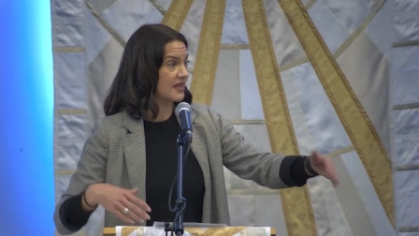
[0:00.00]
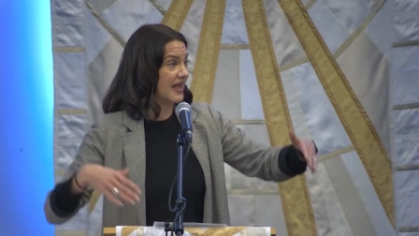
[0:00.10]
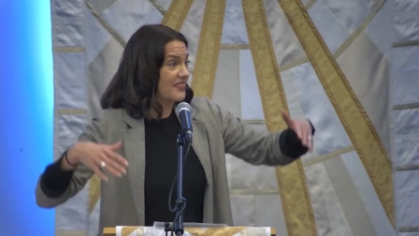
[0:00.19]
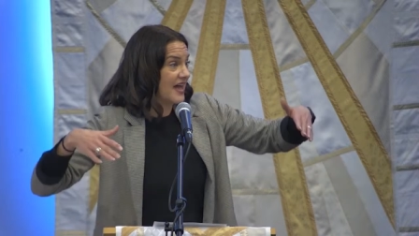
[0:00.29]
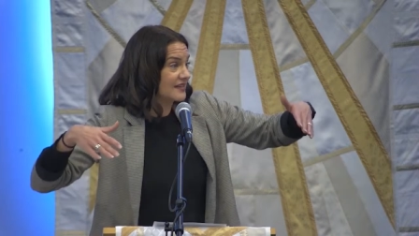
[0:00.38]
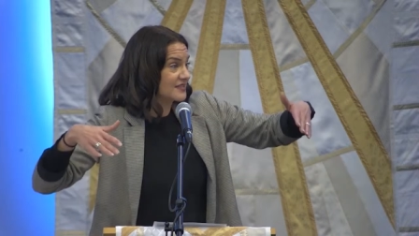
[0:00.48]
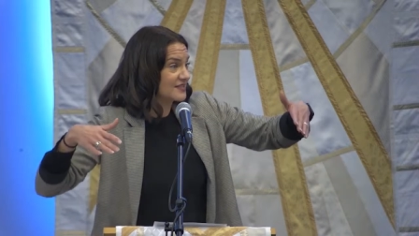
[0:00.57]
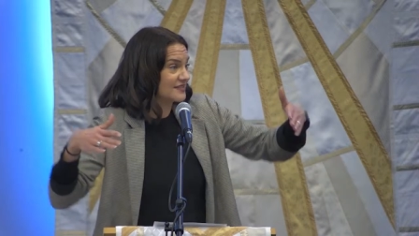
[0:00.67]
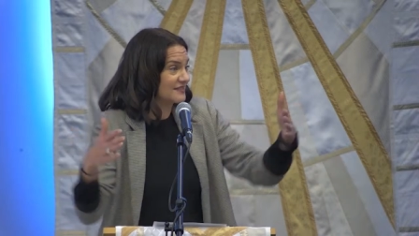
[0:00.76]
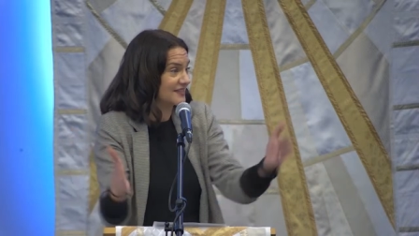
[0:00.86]
And that
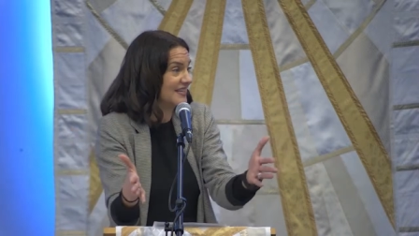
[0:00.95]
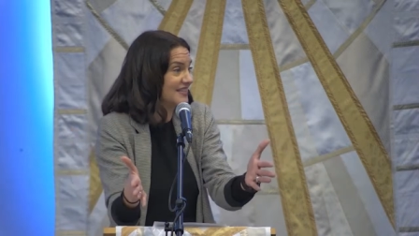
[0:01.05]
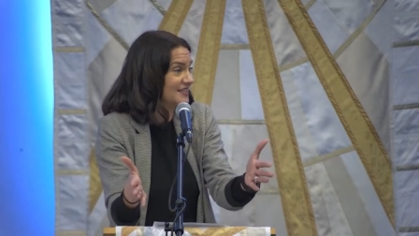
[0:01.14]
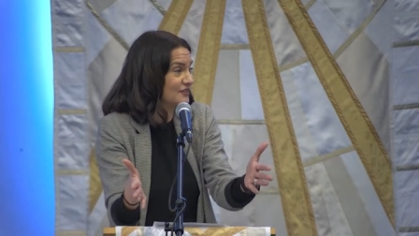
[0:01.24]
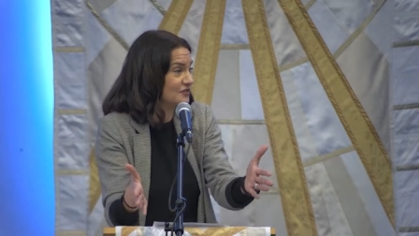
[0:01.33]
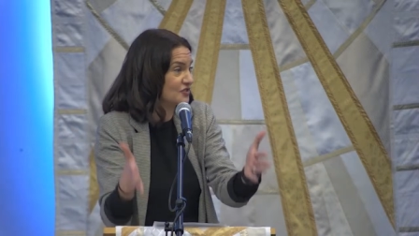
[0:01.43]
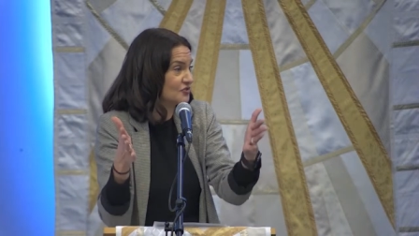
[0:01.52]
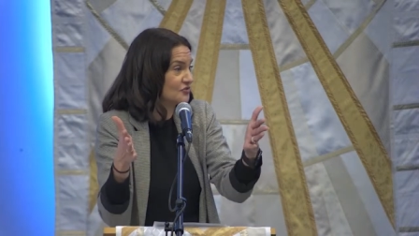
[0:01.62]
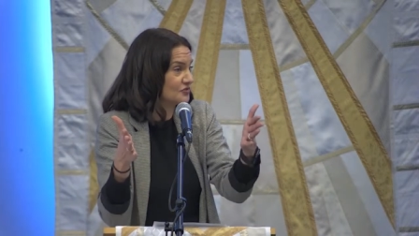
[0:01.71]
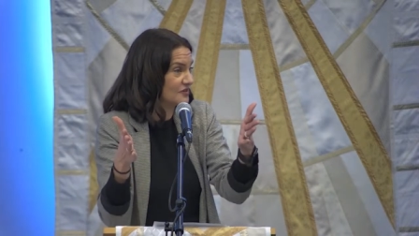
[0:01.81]
leads us
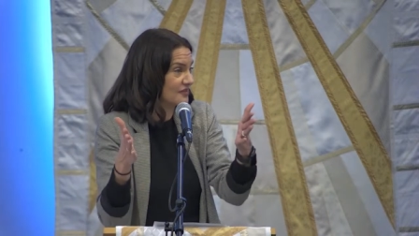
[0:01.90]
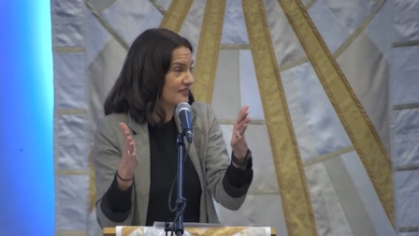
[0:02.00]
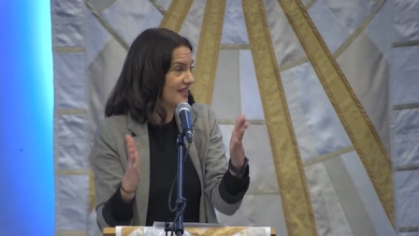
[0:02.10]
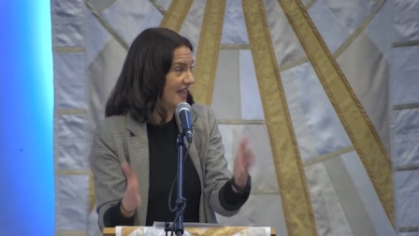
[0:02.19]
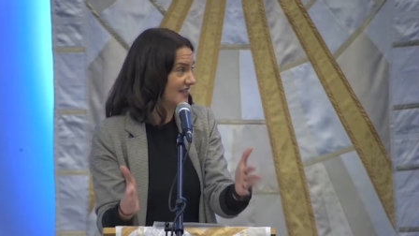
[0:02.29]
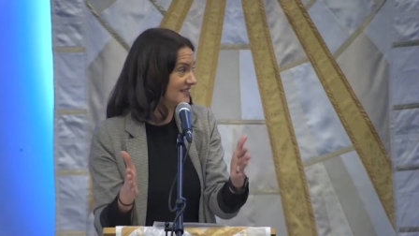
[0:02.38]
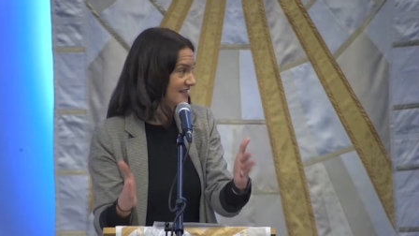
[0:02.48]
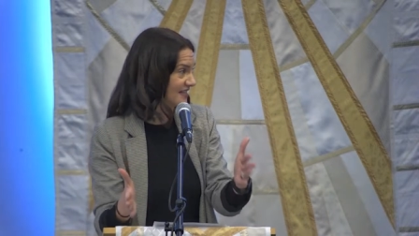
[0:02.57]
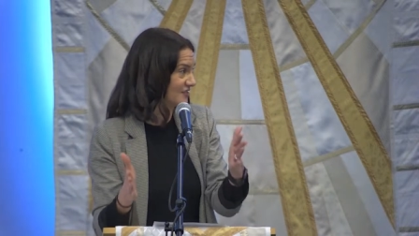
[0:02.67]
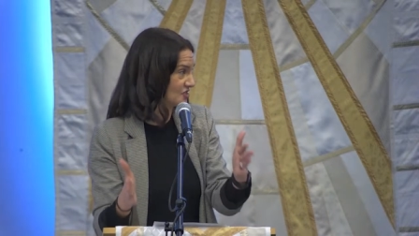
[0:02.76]
to the
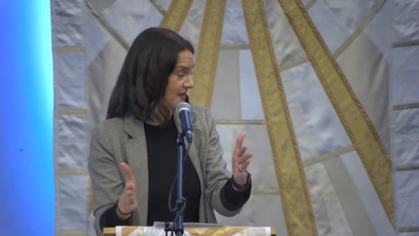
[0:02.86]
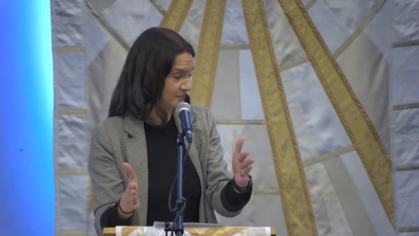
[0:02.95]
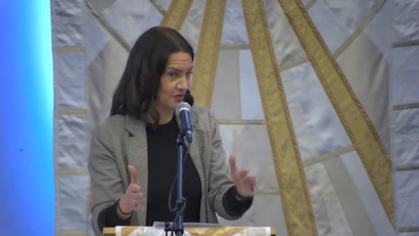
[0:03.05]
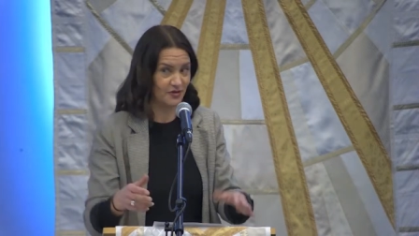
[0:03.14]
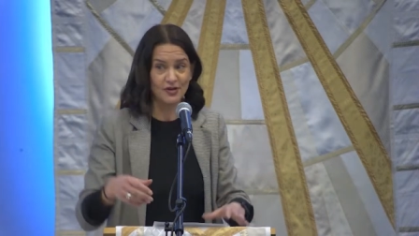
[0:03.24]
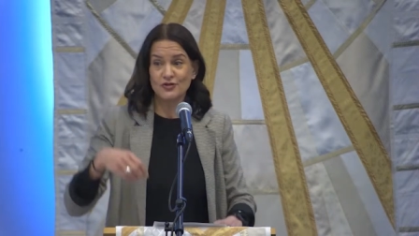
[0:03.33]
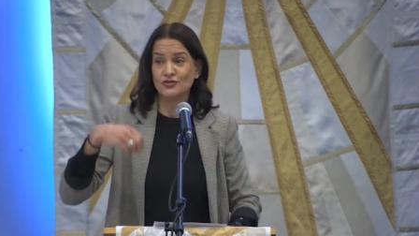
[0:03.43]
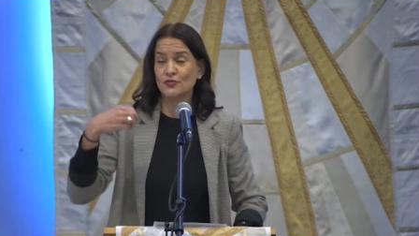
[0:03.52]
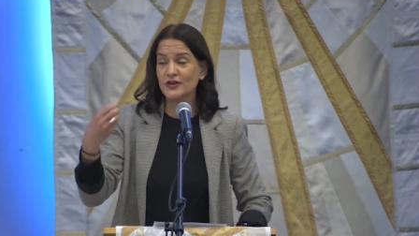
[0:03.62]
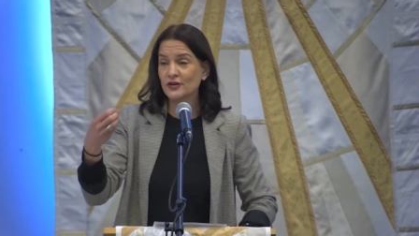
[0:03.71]
18th chapter.
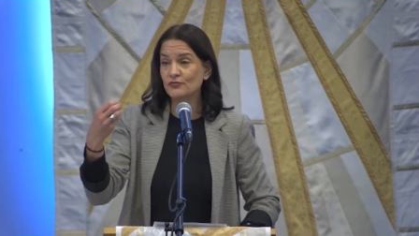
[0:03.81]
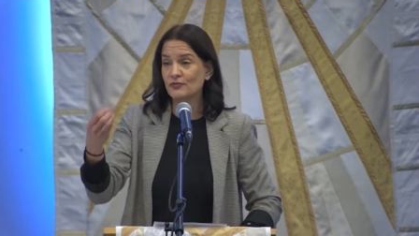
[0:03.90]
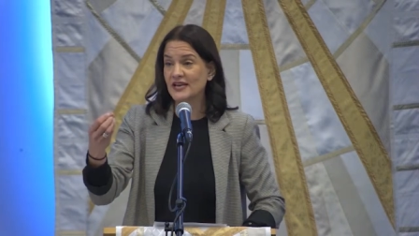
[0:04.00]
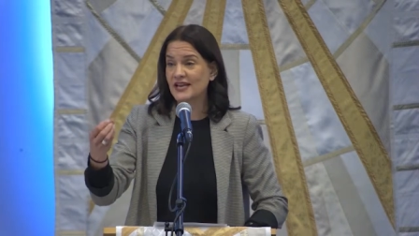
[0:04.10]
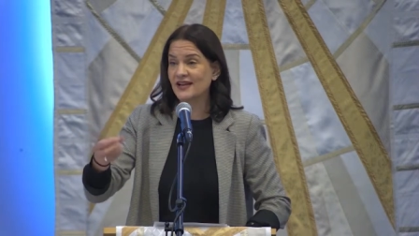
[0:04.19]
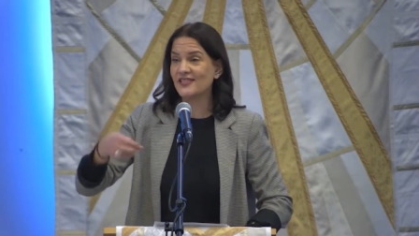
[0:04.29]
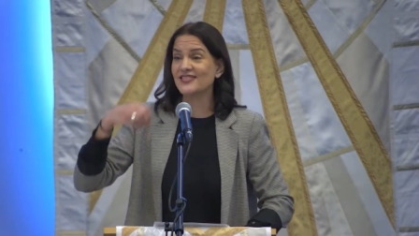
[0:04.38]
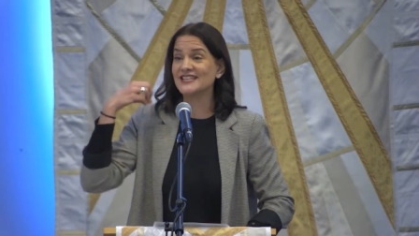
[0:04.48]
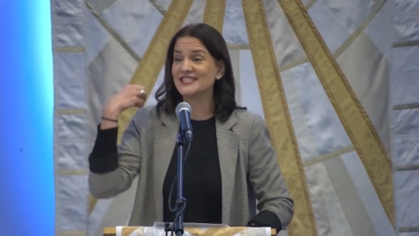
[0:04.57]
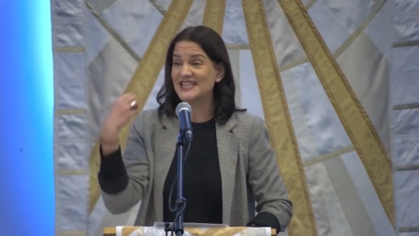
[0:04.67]
So we are reading
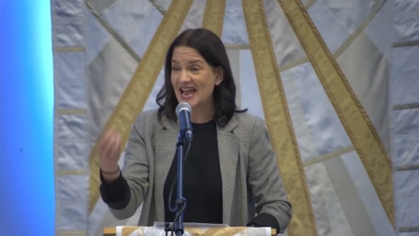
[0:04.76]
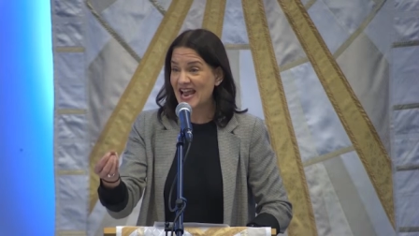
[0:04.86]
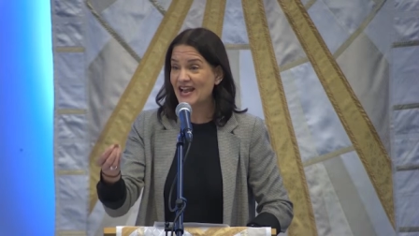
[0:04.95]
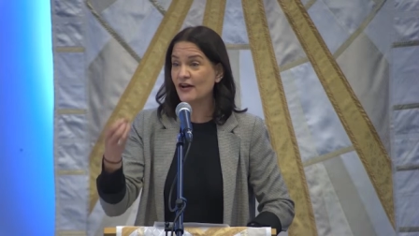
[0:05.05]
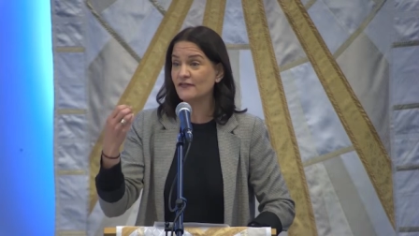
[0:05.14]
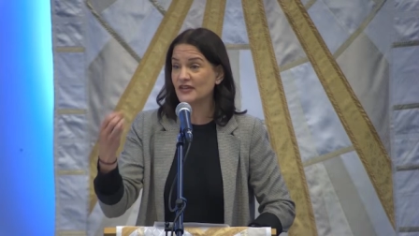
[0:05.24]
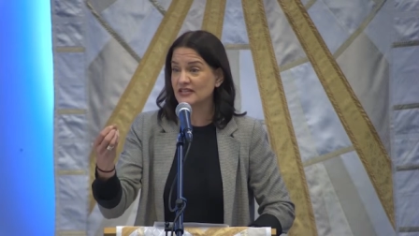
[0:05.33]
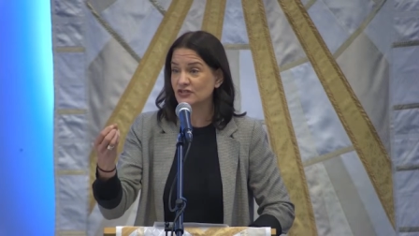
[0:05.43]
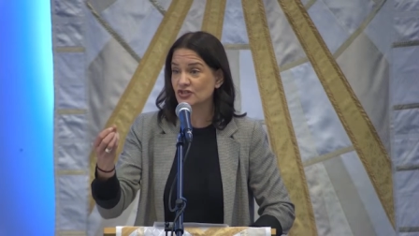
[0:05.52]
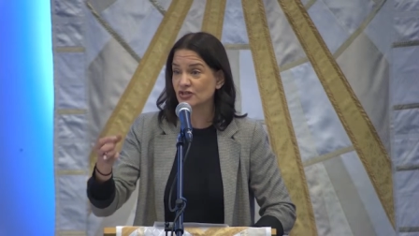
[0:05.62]
the day of
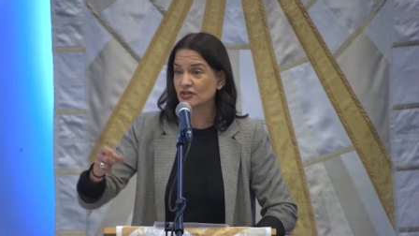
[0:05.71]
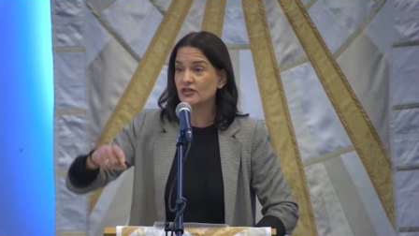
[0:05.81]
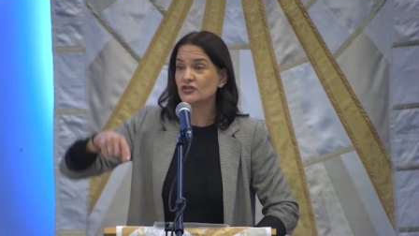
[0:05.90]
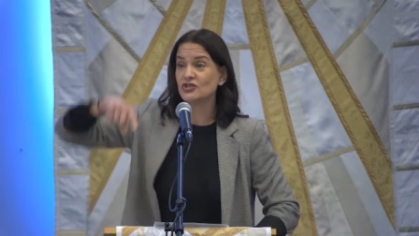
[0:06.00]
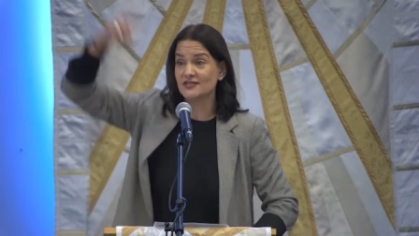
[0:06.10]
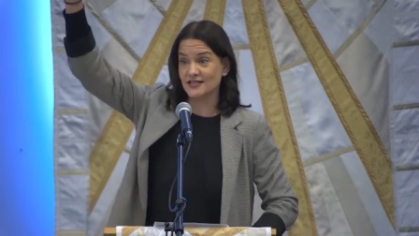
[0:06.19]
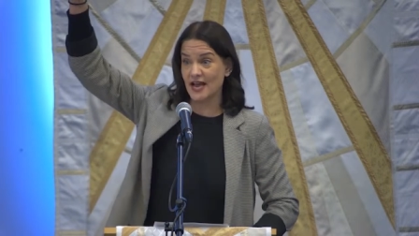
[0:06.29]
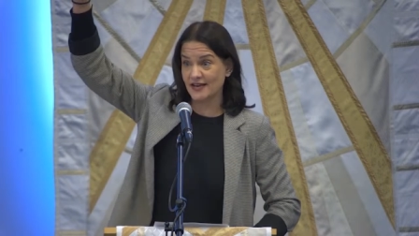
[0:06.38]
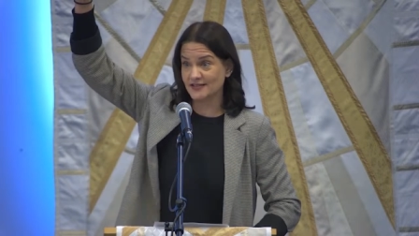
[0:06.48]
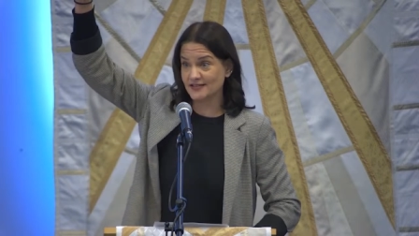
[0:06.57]
Easter, just the
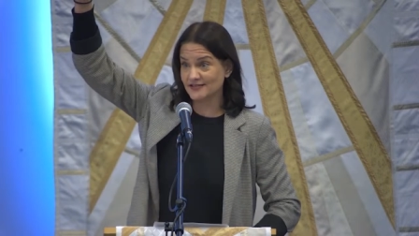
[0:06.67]
night.